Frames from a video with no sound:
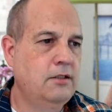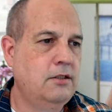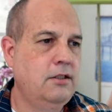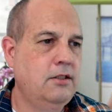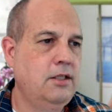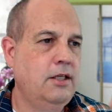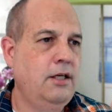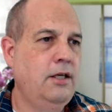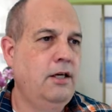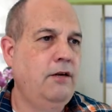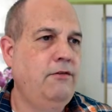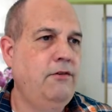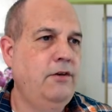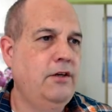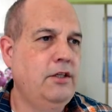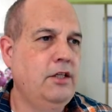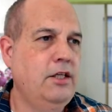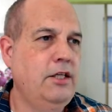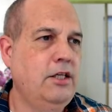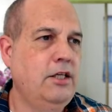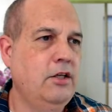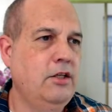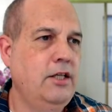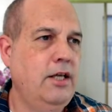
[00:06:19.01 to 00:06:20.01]
And if I
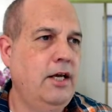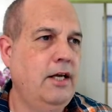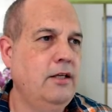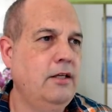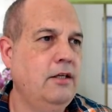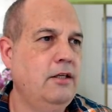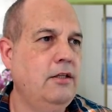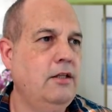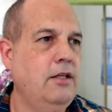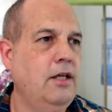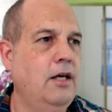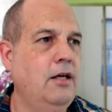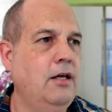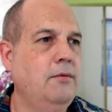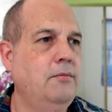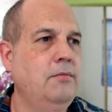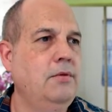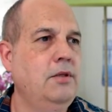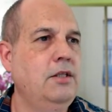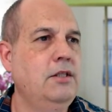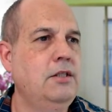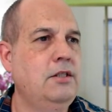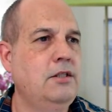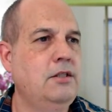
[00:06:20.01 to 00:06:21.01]
click on that,
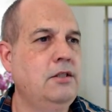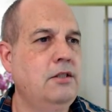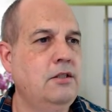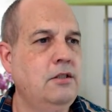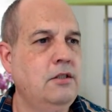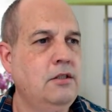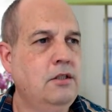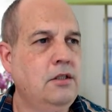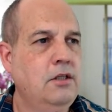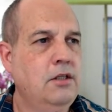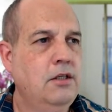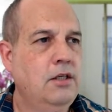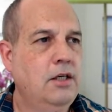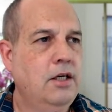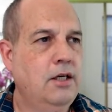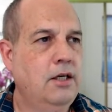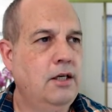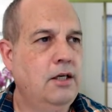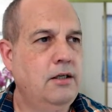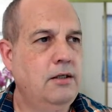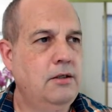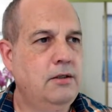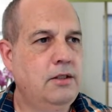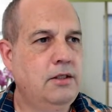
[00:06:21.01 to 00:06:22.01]
this
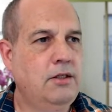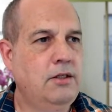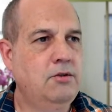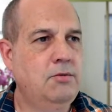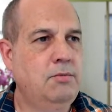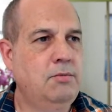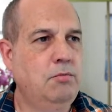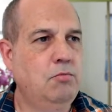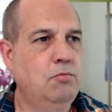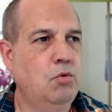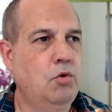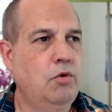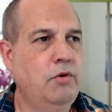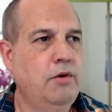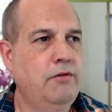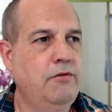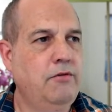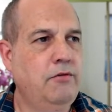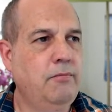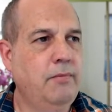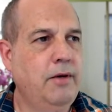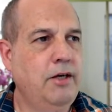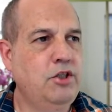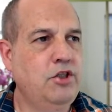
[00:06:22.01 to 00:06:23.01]
gives me more
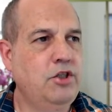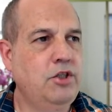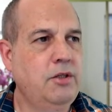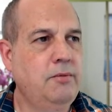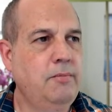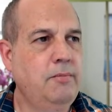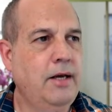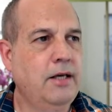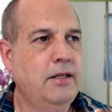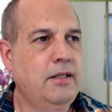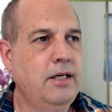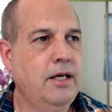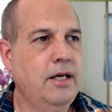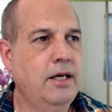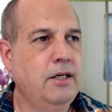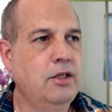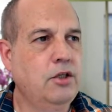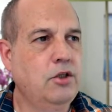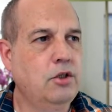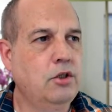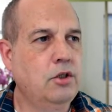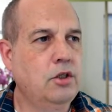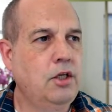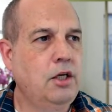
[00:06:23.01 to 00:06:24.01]
information about the
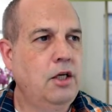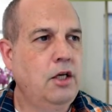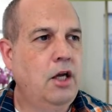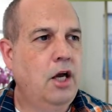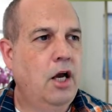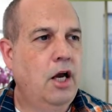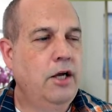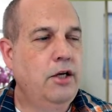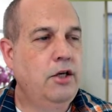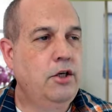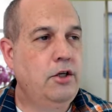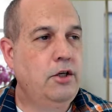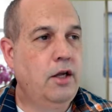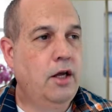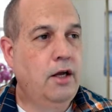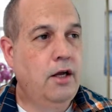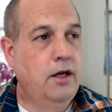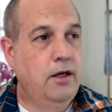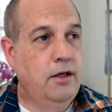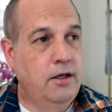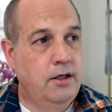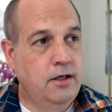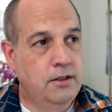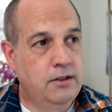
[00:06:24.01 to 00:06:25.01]
article.
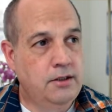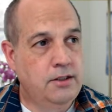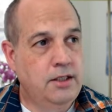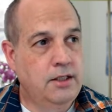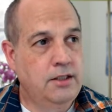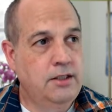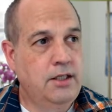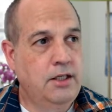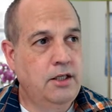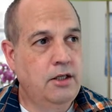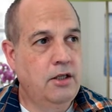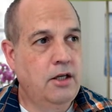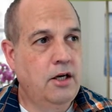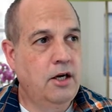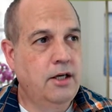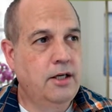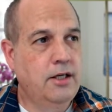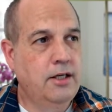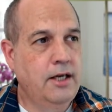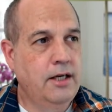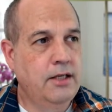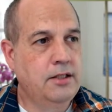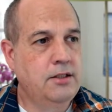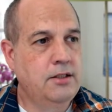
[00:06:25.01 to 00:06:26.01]
It says here that I
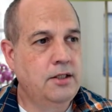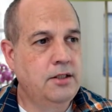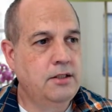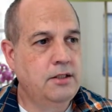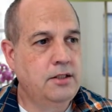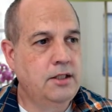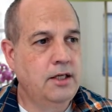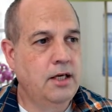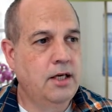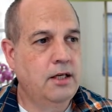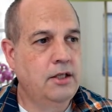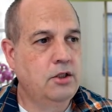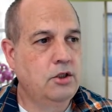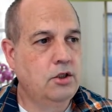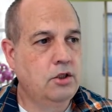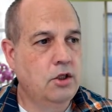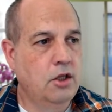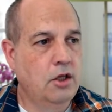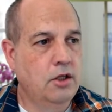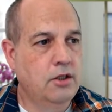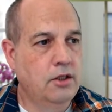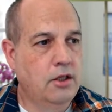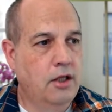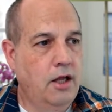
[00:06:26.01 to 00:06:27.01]
can access the article
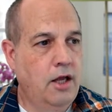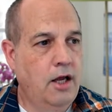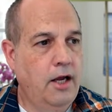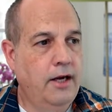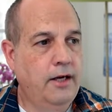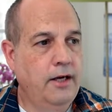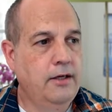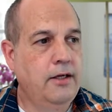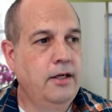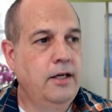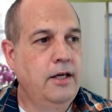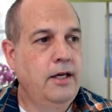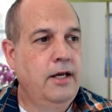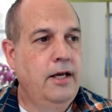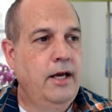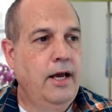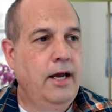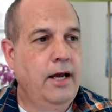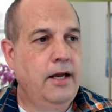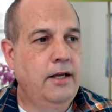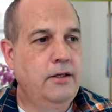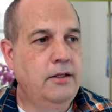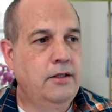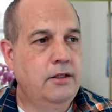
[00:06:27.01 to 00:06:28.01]
online,
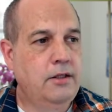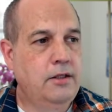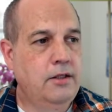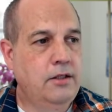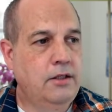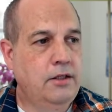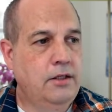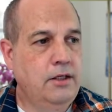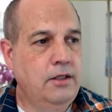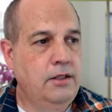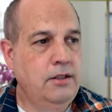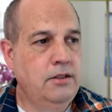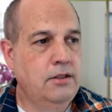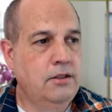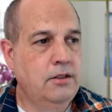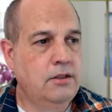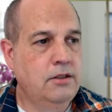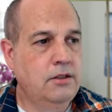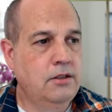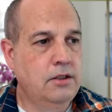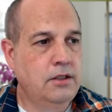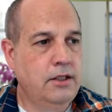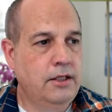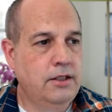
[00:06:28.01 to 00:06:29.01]
and
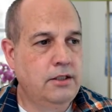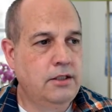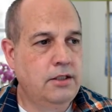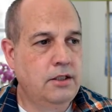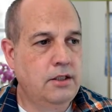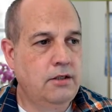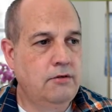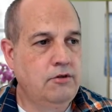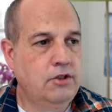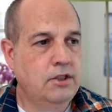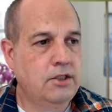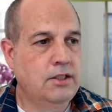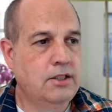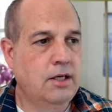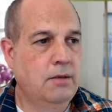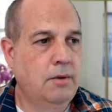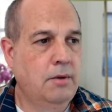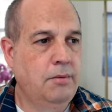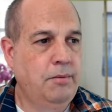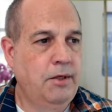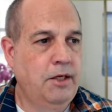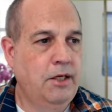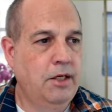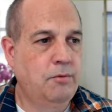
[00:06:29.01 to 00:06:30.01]
these links that have just come
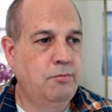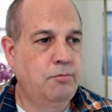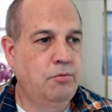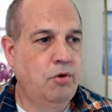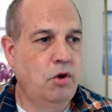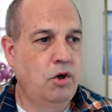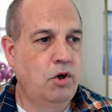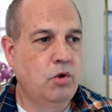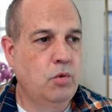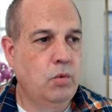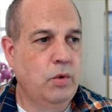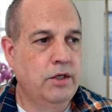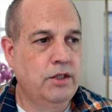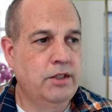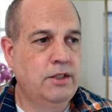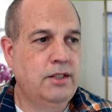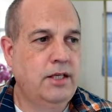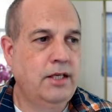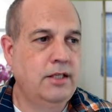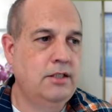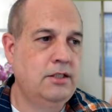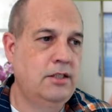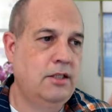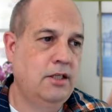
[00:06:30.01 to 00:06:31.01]
up here, ProQuest,
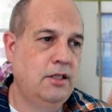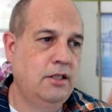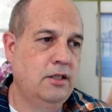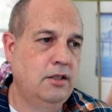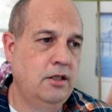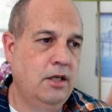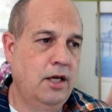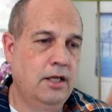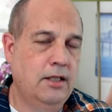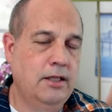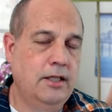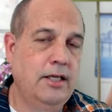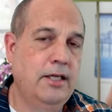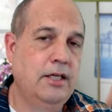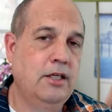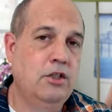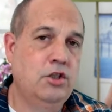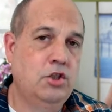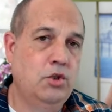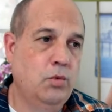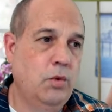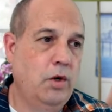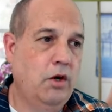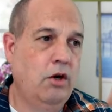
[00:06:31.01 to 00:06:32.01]
that's a link
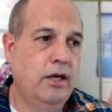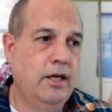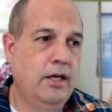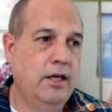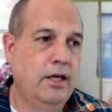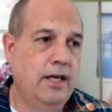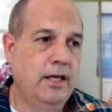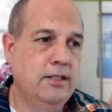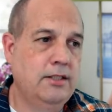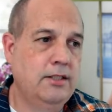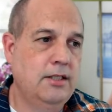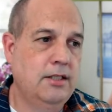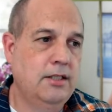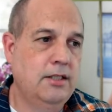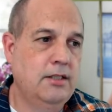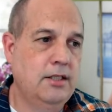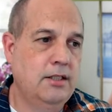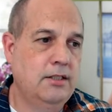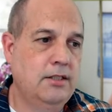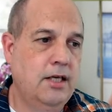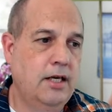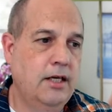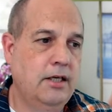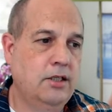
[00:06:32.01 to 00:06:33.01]
to where I can access
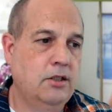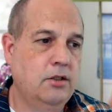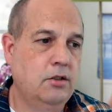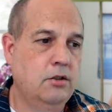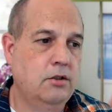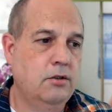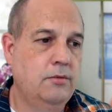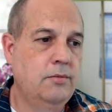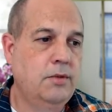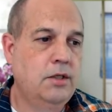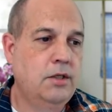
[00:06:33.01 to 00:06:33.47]
this article.